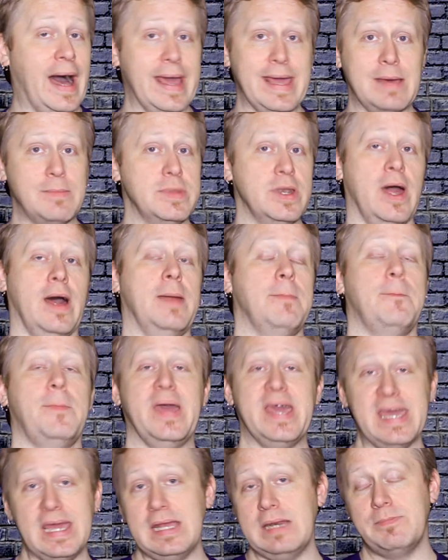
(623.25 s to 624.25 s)
I am not
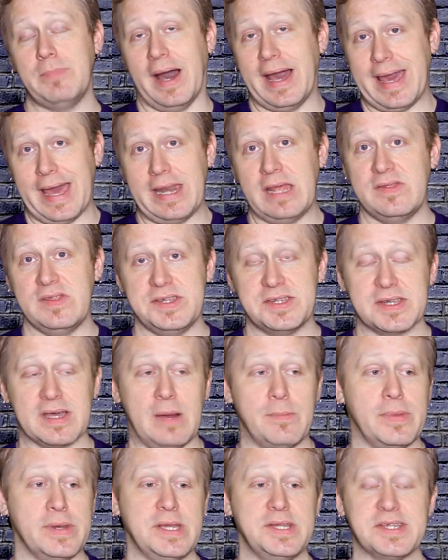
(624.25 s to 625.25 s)
paid by any of these
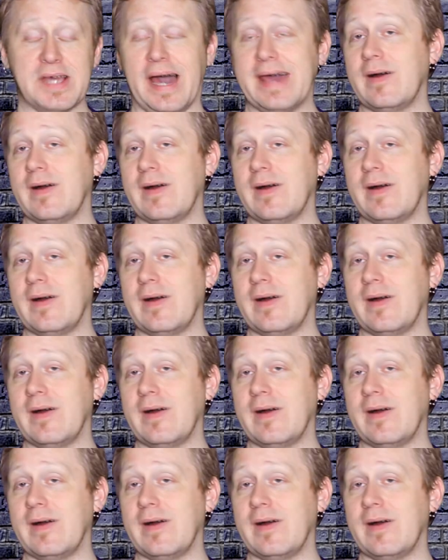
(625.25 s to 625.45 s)
companies.